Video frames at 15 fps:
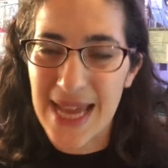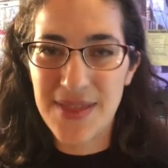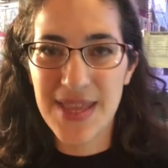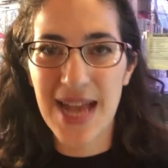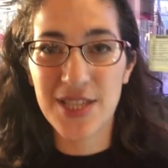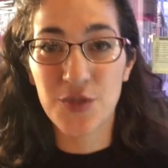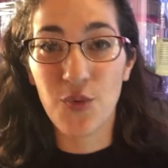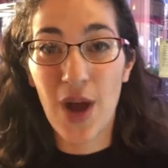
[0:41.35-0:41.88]
and
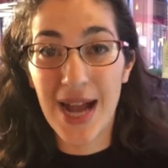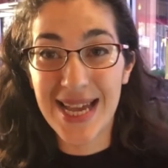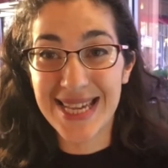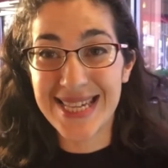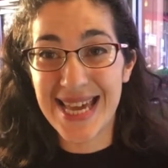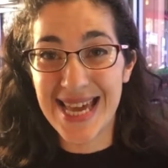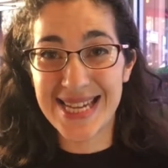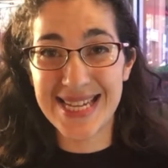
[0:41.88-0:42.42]
that's why,
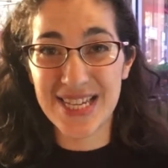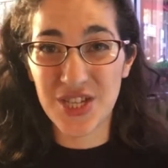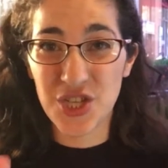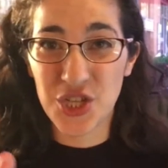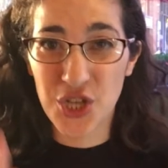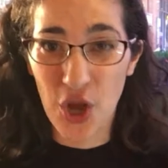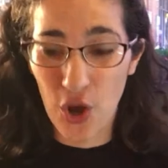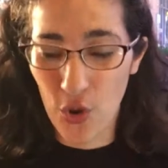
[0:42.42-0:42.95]
again, this
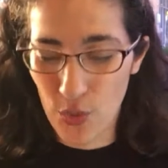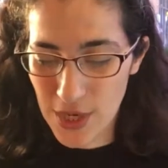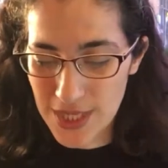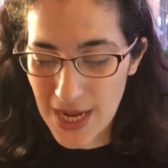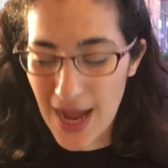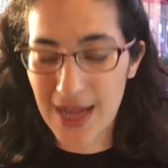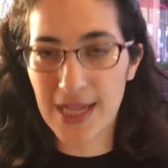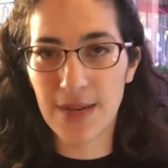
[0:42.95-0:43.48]
show we're
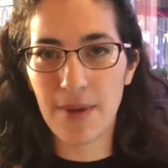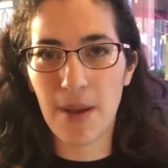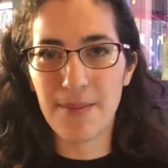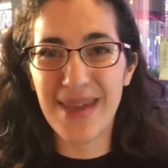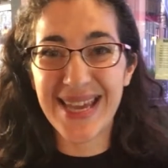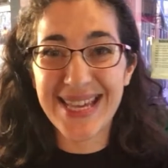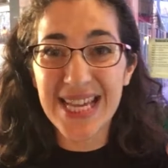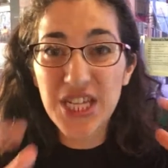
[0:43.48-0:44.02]
talking about
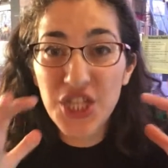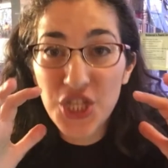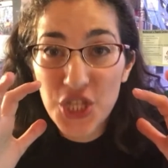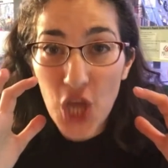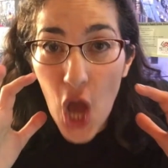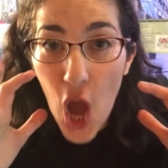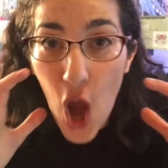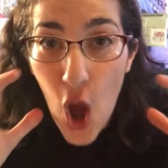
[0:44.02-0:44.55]
making
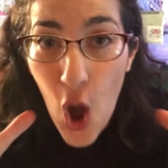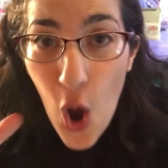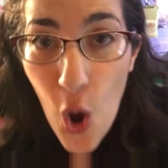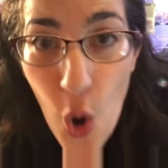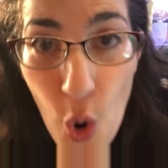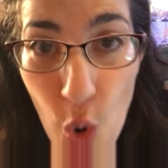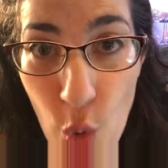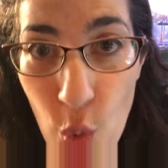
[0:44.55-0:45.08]

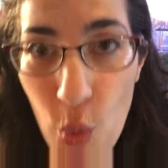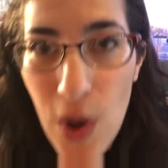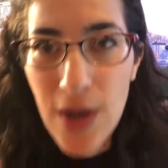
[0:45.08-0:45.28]
dough.